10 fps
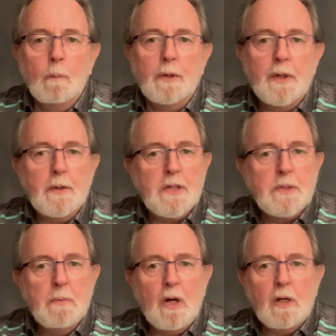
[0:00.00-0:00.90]
But though they're
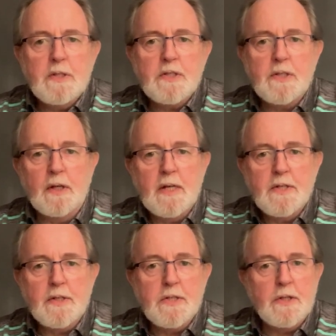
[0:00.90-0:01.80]
small in
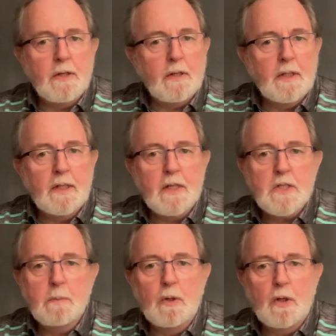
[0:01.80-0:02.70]
size, they're certainly
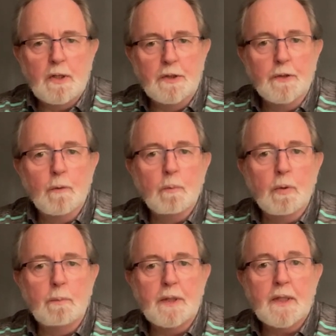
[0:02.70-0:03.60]
not small in
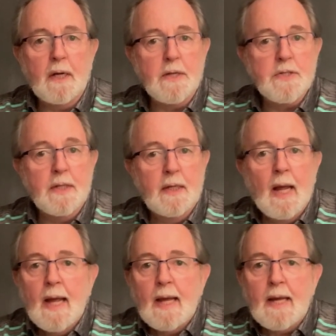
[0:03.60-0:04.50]
number, because
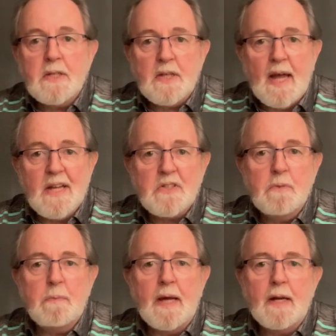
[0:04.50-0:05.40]
it's
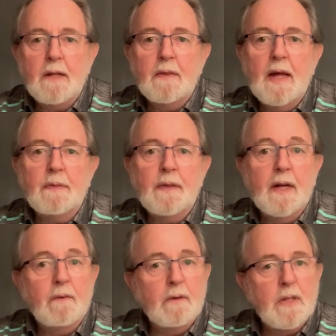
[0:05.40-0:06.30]
estimated that
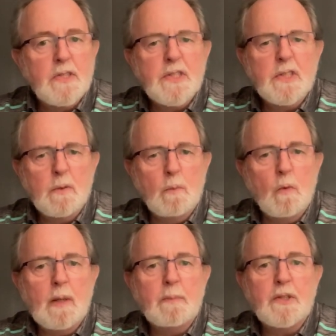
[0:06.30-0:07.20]
there are
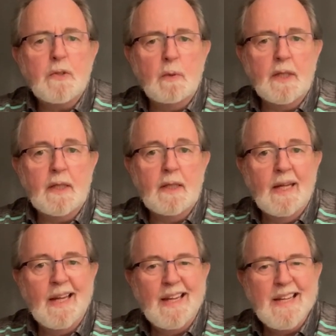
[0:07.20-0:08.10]
somewhere between
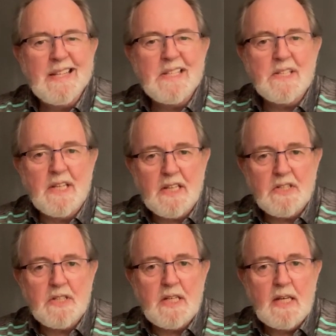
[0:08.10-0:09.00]

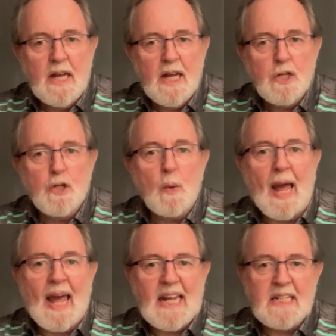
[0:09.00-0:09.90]
60 to
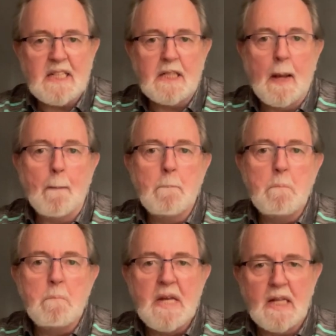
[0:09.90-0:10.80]
80
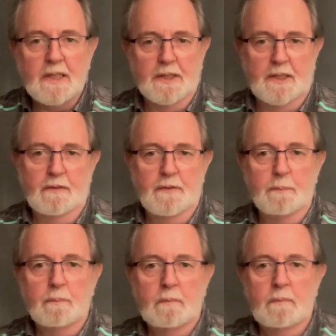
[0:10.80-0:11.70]
million of
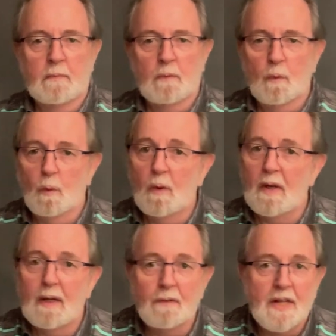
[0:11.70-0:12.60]
them.
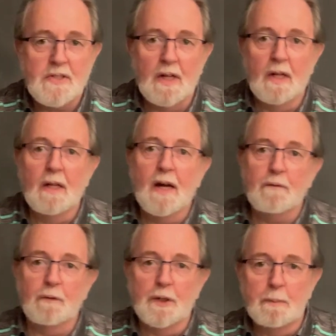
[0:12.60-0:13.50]
Well, that's a
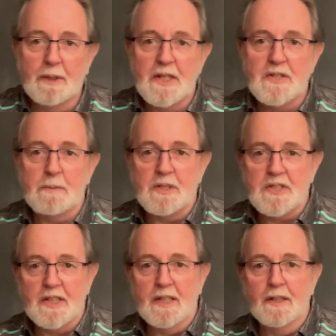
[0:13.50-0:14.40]
lot for the bees to be
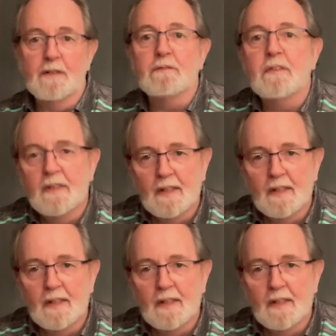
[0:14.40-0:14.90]
scared of.